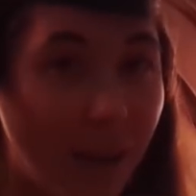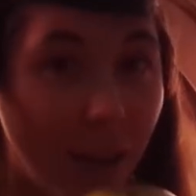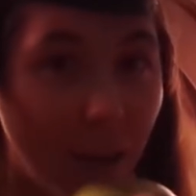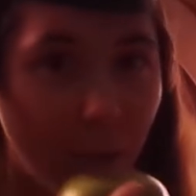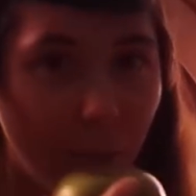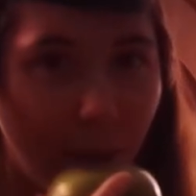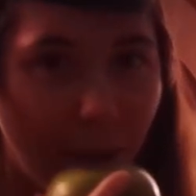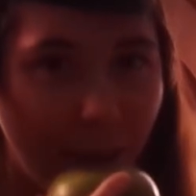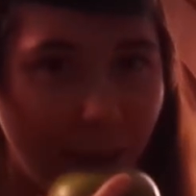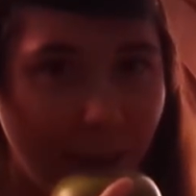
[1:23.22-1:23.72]

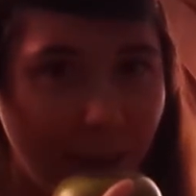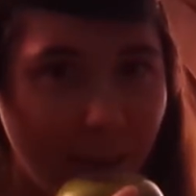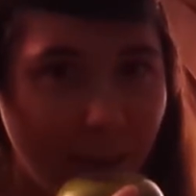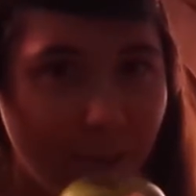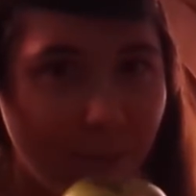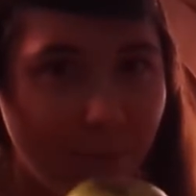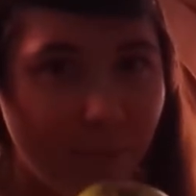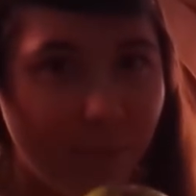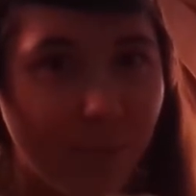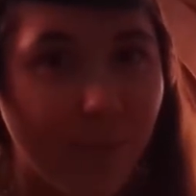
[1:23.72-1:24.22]
take a bite
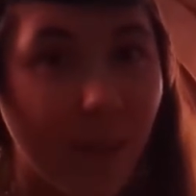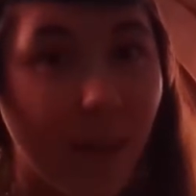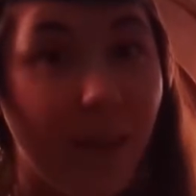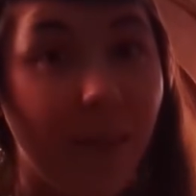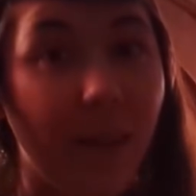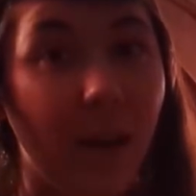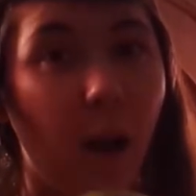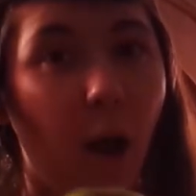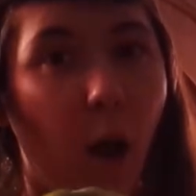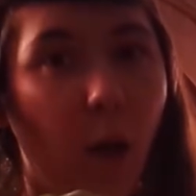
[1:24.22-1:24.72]

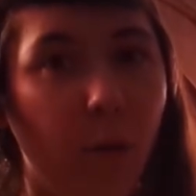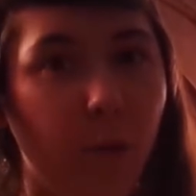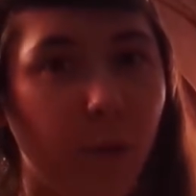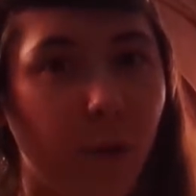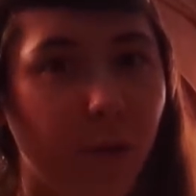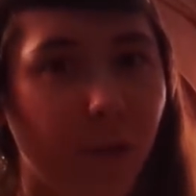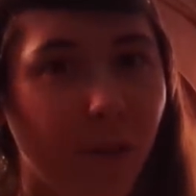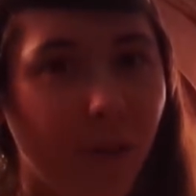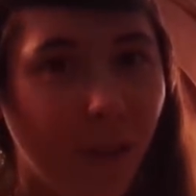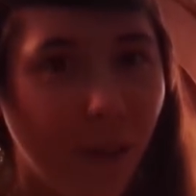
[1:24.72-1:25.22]
and then
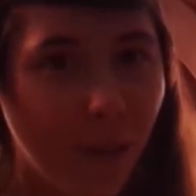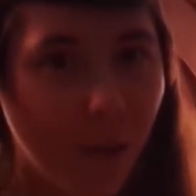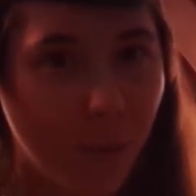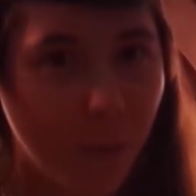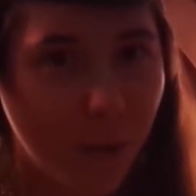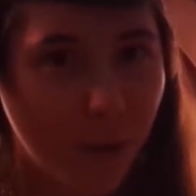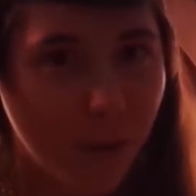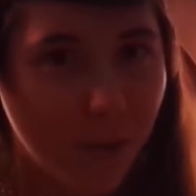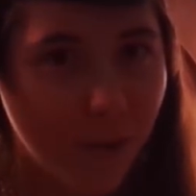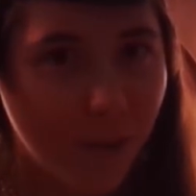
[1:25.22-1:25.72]
offer it to the
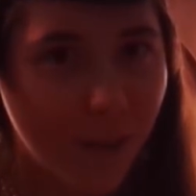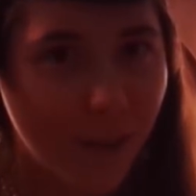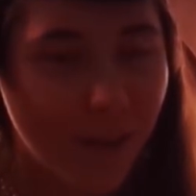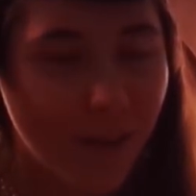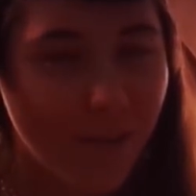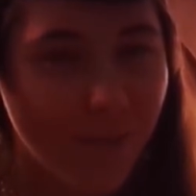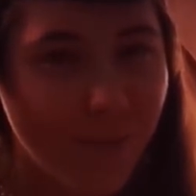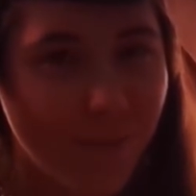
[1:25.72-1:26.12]
other person.